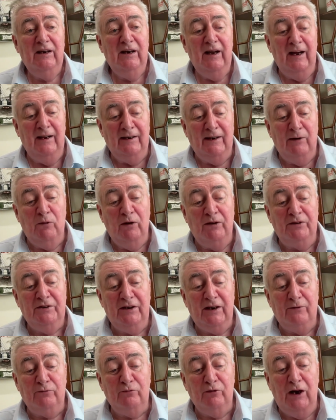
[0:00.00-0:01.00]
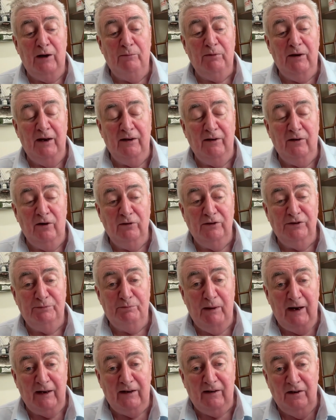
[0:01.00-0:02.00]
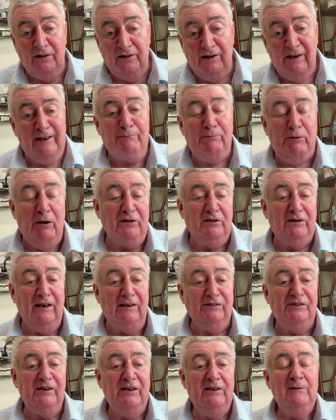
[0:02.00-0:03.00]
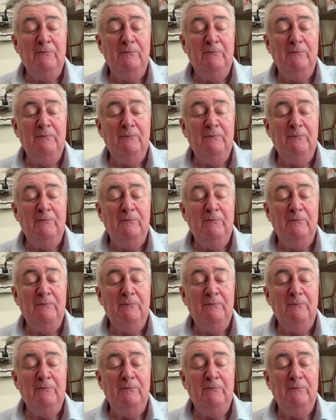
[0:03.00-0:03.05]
And I want to get Rob and Lewis back on this podcast